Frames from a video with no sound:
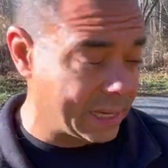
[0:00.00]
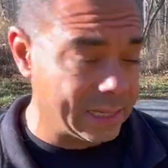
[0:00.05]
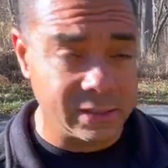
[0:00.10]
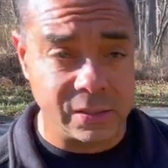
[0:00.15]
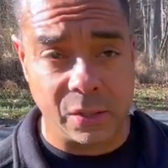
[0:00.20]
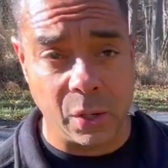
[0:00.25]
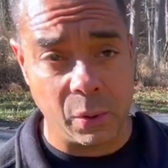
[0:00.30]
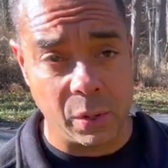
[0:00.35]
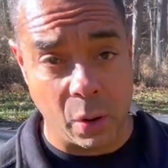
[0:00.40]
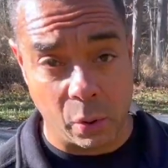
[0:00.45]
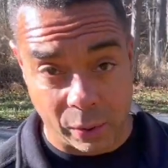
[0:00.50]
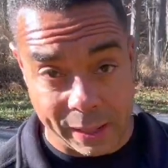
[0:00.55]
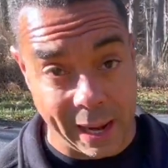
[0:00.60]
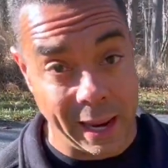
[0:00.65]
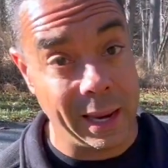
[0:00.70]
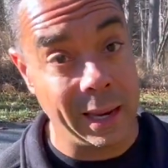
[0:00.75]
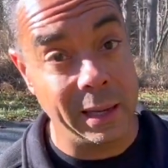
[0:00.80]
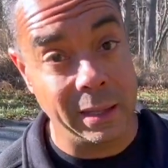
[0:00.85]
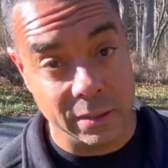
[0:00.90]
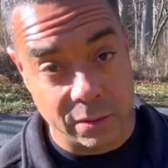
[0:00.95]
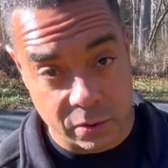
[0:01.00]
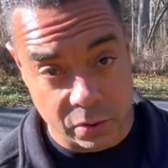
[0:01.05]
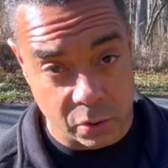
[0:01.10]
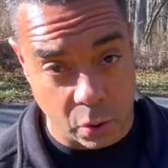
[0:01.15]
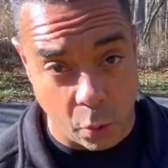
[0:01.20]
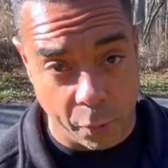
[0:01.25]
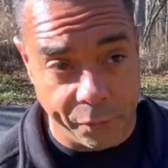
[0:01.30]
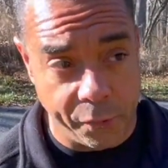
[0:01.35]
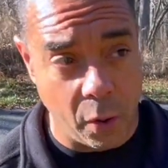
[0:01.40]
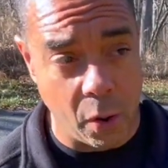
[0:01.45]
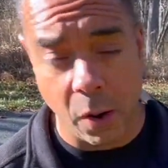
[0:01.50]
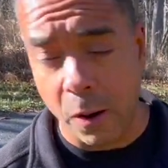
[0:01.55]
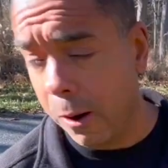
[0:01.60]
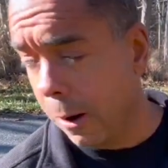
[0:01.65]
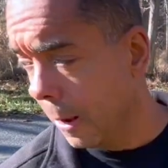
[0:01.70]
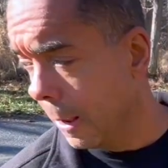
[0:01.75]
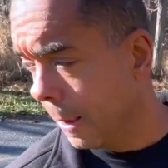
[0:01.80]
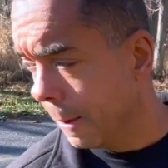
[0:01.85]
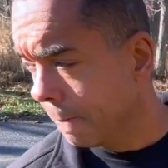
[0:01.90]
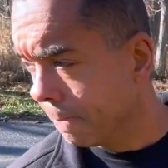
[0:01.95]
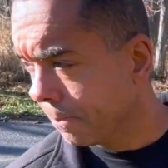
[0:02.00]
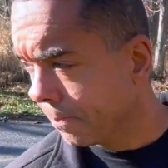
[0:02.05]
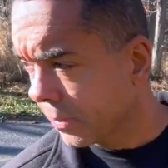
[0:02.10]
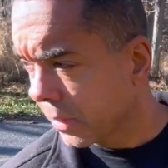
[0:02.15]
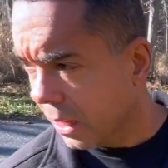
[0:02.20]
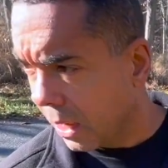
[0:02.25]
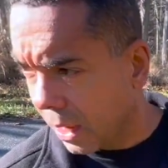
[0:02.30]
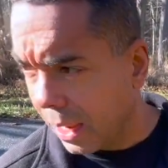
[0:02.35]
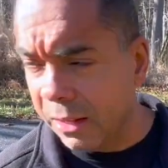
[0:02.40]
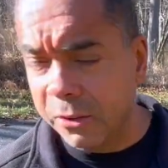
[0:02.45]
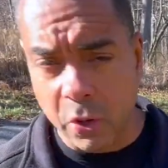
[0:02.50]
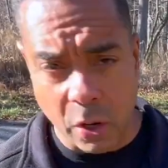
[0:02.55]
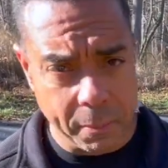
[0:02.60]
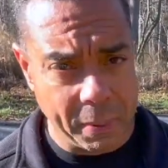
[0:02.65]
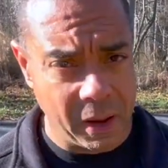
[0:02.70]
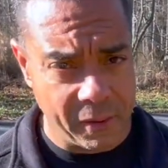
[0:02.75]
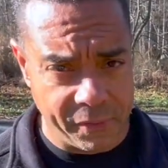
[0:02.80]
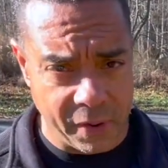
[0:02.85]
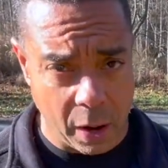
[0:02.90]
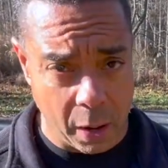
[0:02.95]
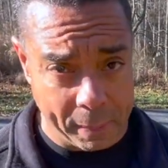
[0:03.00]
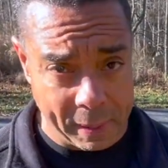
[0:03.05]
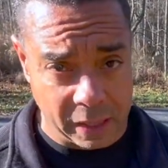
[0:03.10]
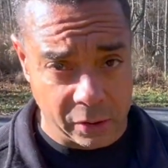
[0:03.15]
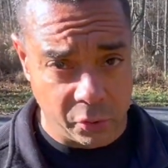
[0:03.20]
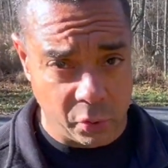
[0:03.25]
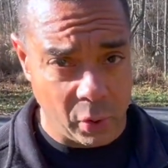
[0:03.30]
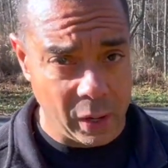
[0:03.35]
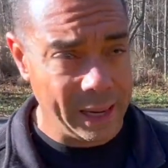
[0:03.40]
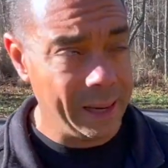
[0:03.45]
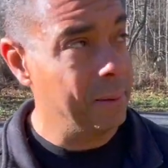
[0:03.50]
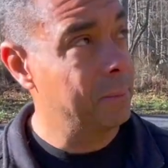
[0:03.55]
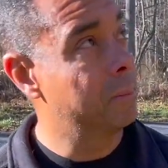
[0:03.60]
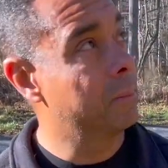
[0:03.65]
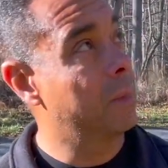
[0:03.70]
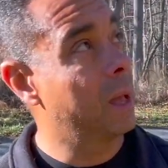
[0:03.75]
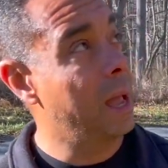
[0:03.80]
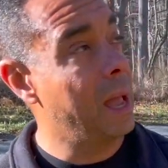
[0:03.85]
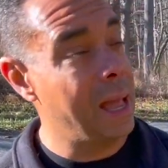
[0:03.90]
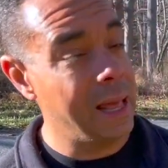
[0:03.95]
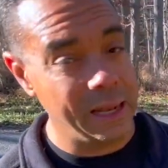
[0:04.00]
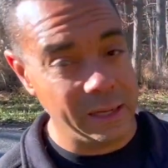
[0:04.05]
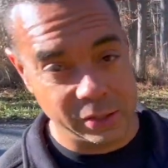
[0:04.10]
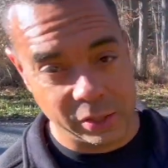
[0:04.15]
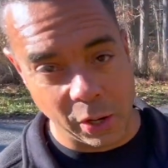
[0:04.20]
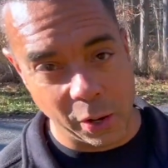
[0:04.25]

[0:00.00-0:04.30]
it's doing okay so far, it's gonna be a very big tree, and it's